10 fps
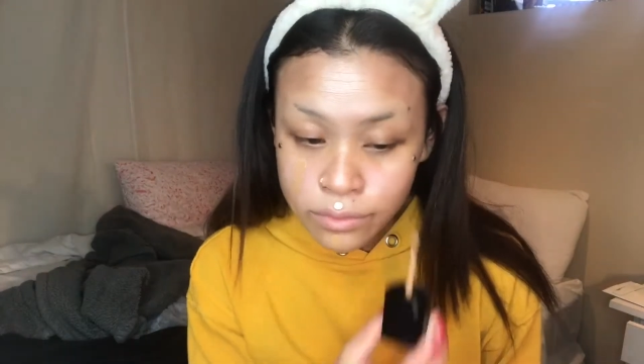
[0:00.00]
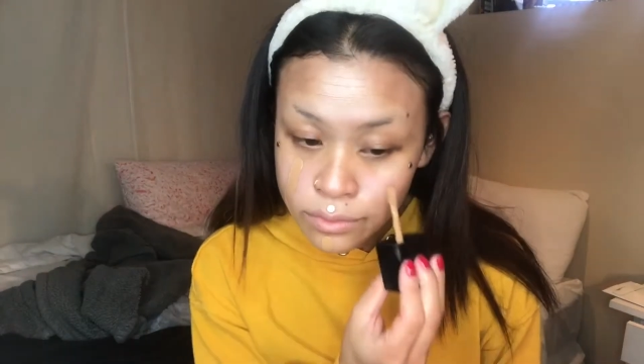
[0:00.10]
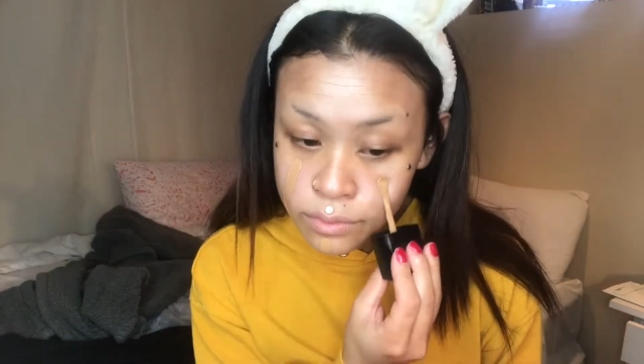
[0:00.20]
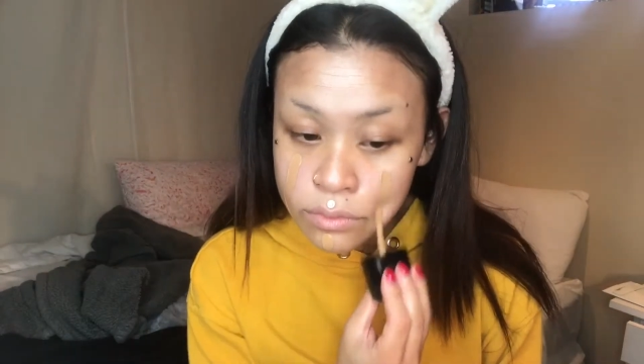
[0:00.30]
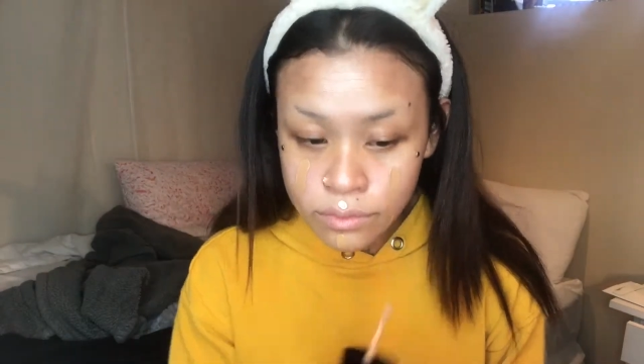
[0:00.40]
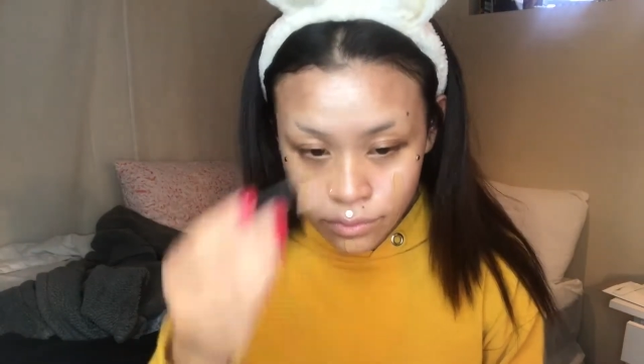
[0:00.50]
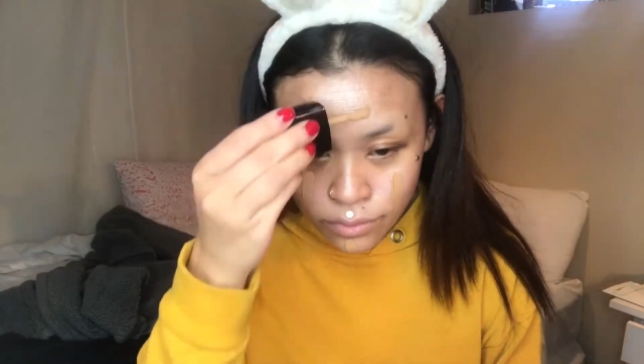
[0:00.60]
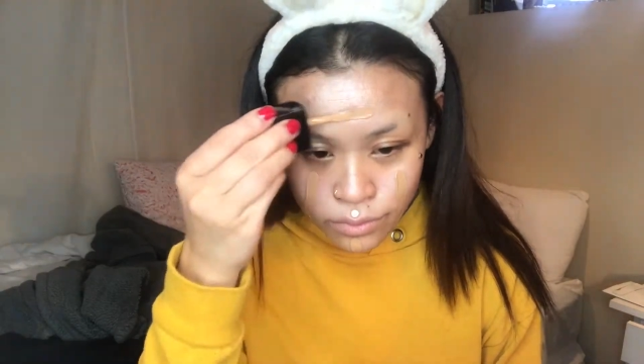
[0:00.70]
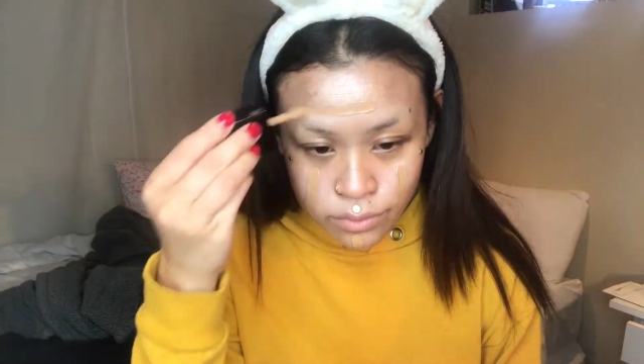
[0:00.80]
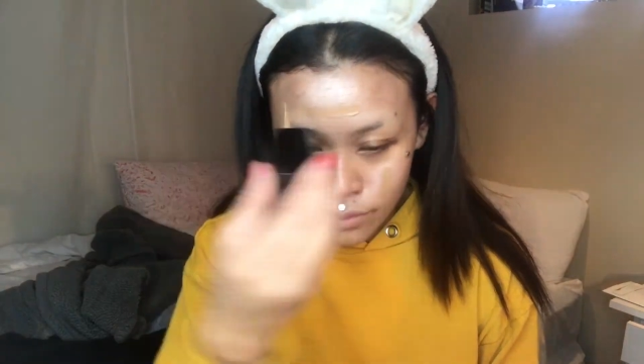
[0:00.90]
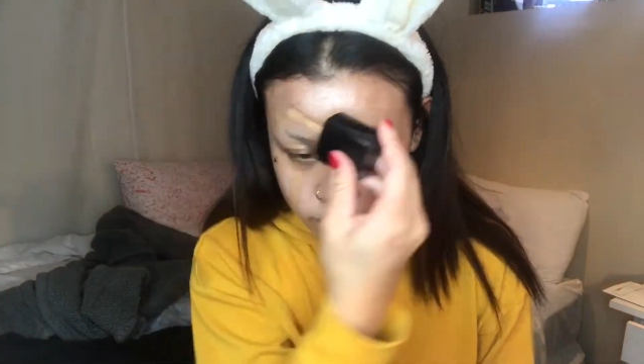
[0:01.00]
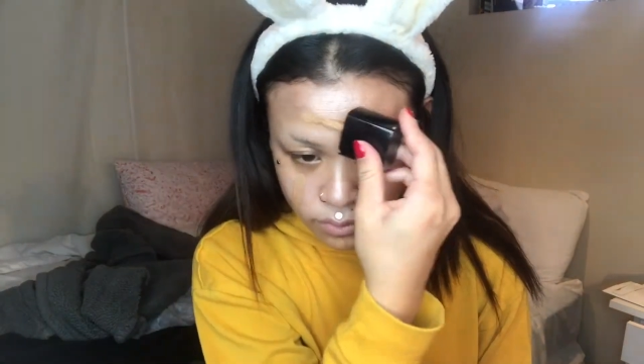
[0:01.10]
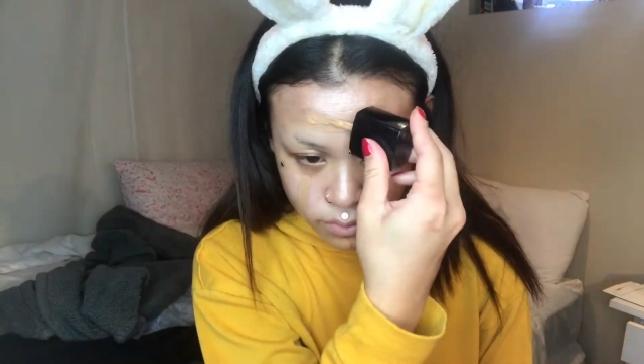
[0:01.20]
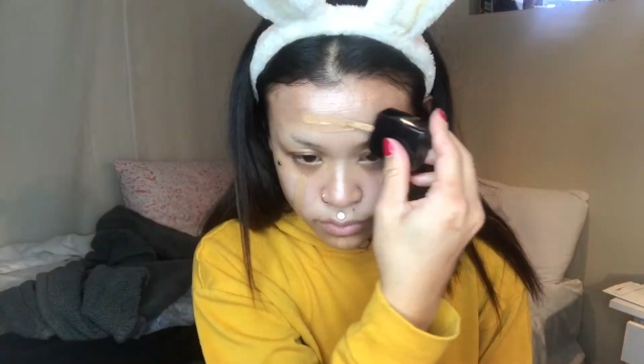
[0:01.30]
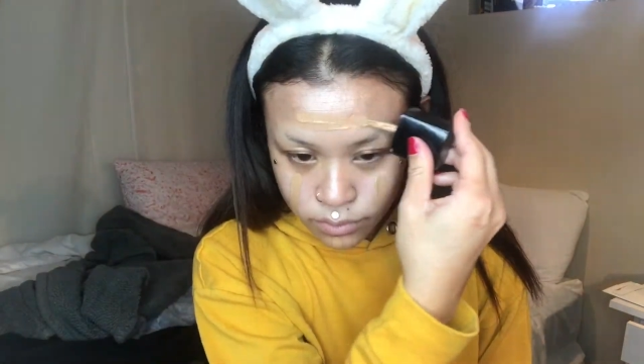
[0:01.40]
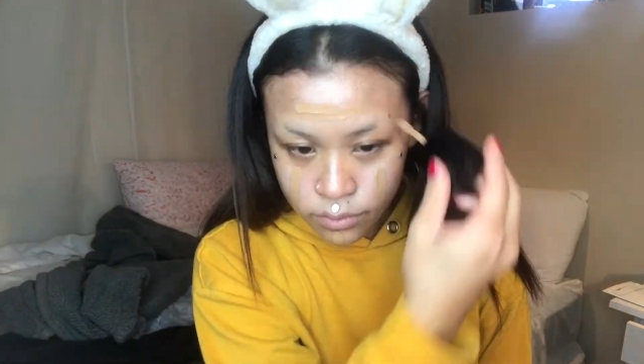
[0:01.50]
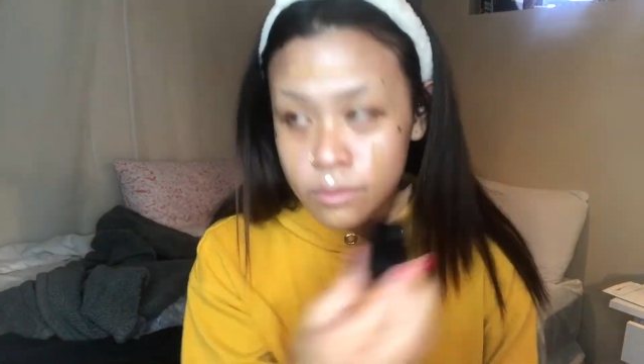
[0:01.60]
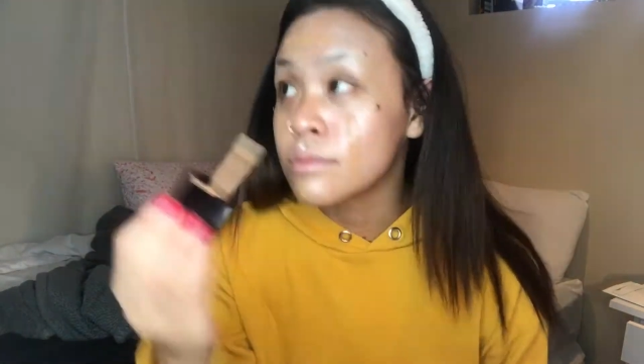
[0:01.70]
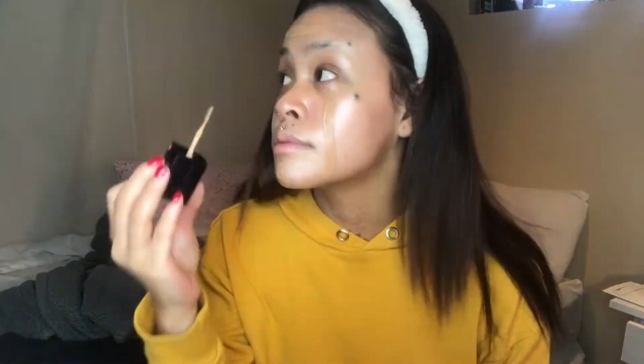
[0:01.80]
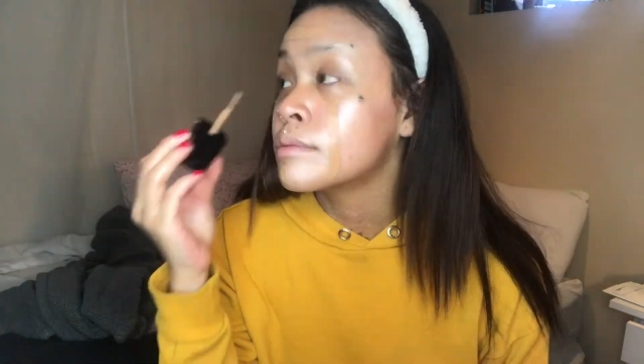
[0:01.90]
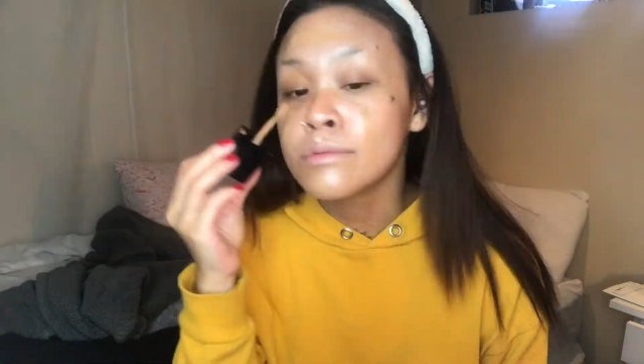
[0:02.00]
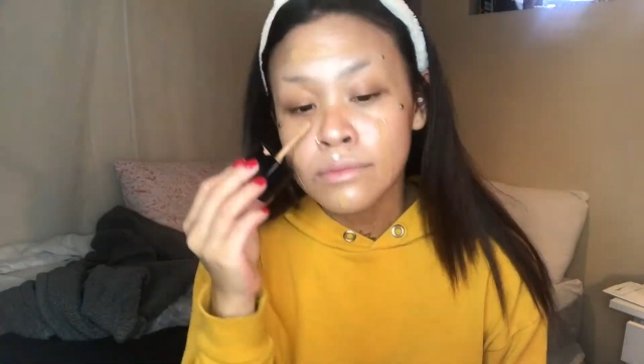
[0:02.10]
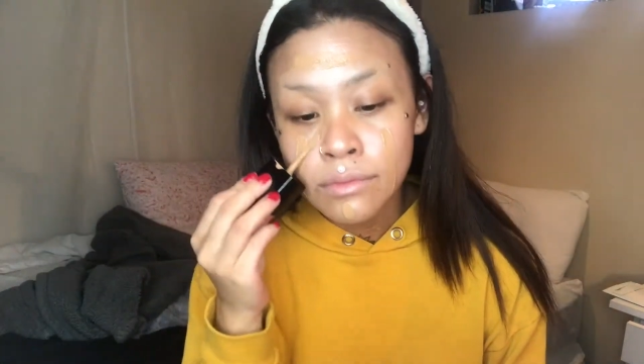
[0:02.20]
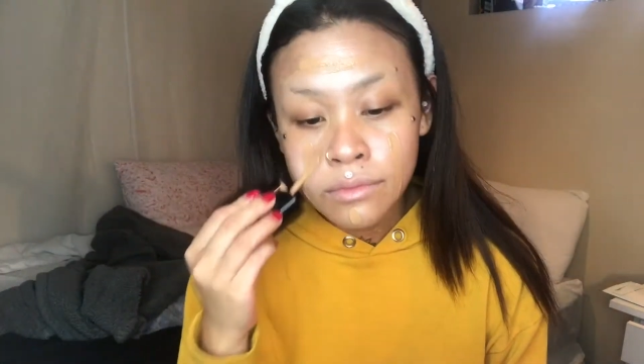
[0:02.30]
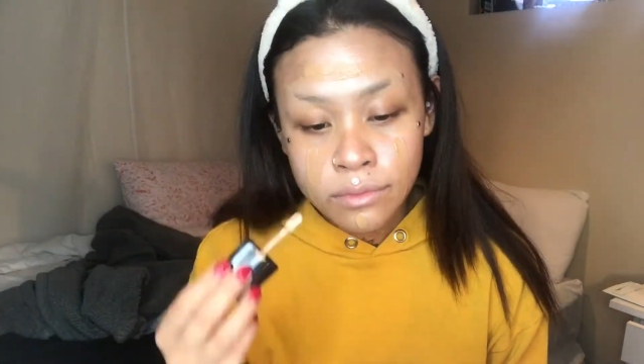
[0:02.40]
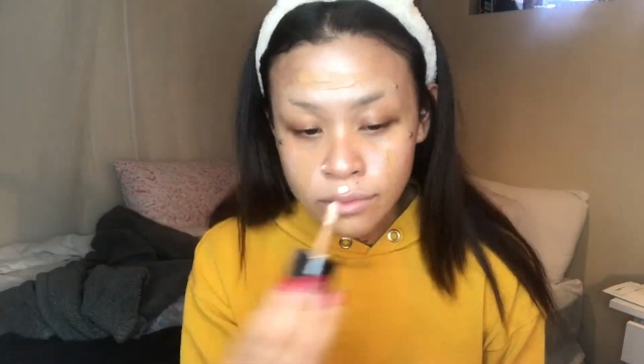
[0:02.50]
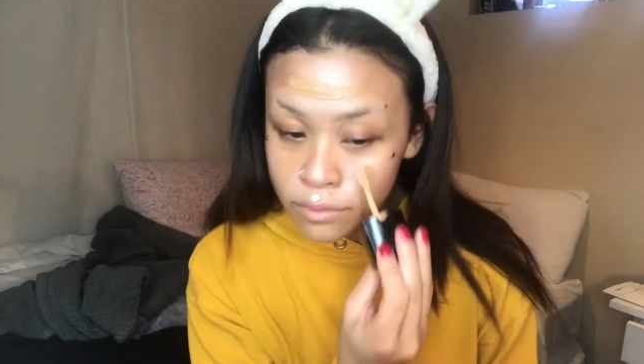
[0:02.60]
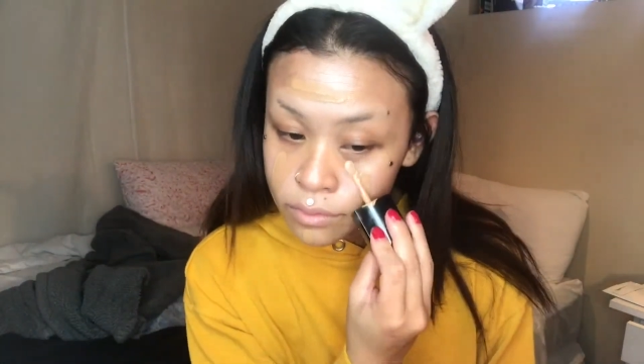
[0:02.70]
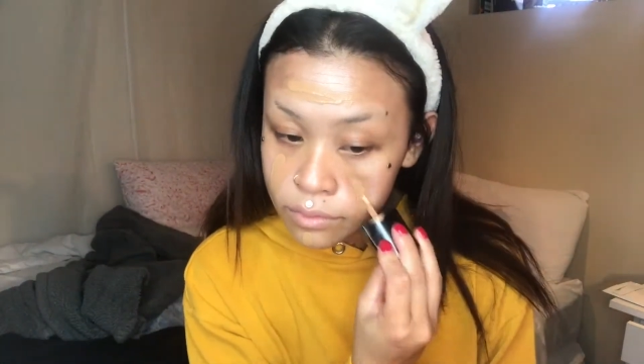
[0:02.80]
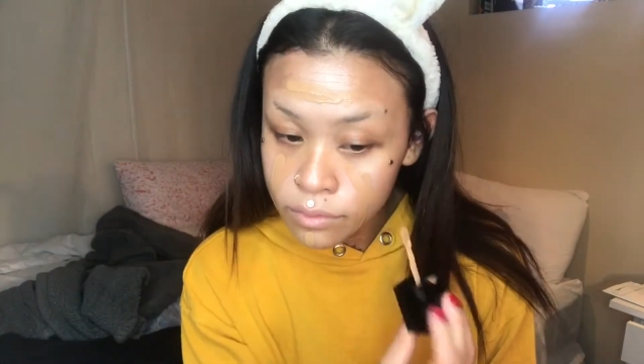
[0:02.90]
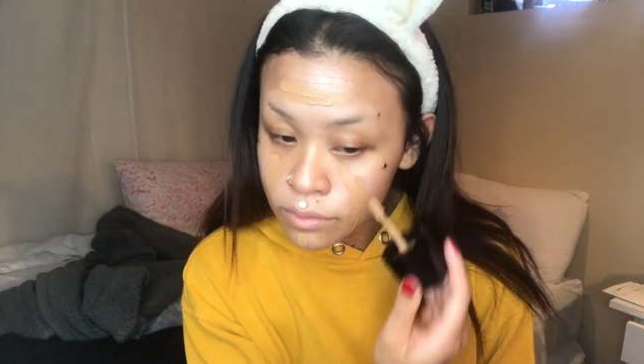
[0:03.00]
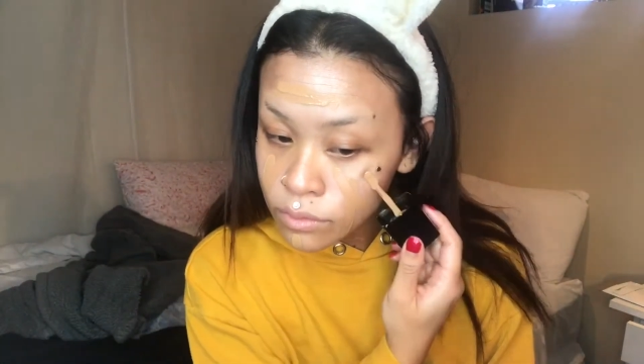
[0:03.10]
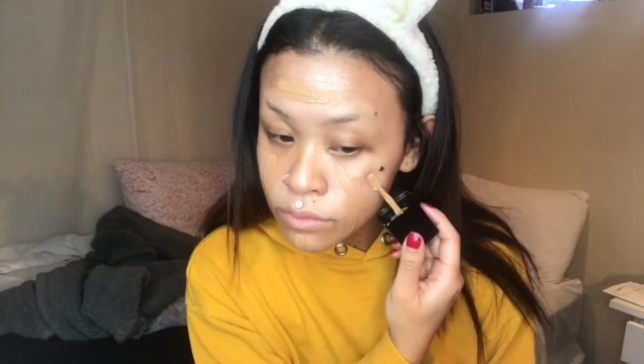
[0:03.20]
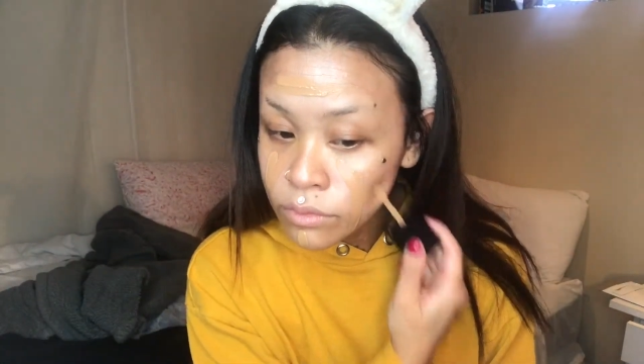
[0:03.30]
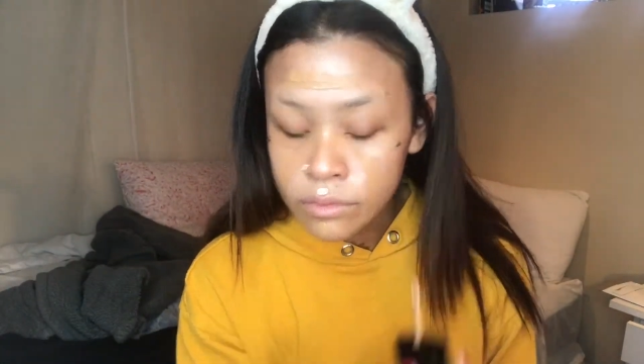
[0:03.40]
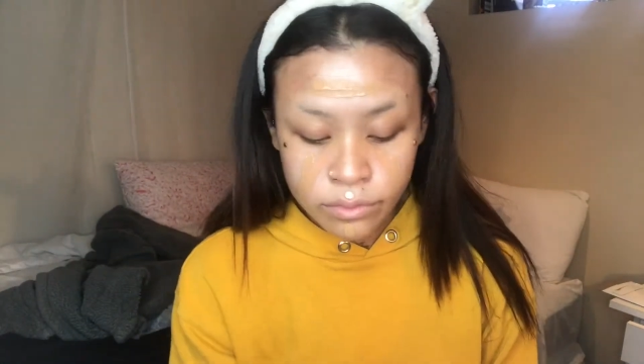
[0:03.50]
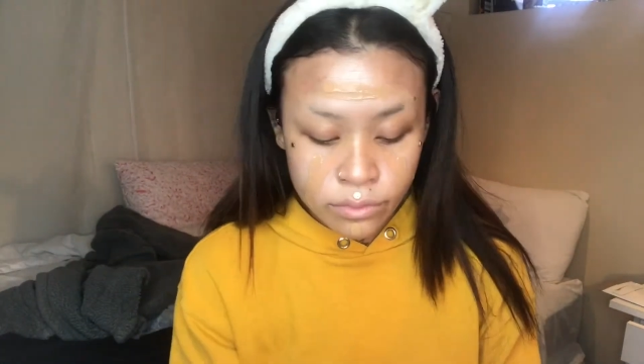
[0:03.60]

And on top of that, I'm just going in with the Wet n Wild foundation,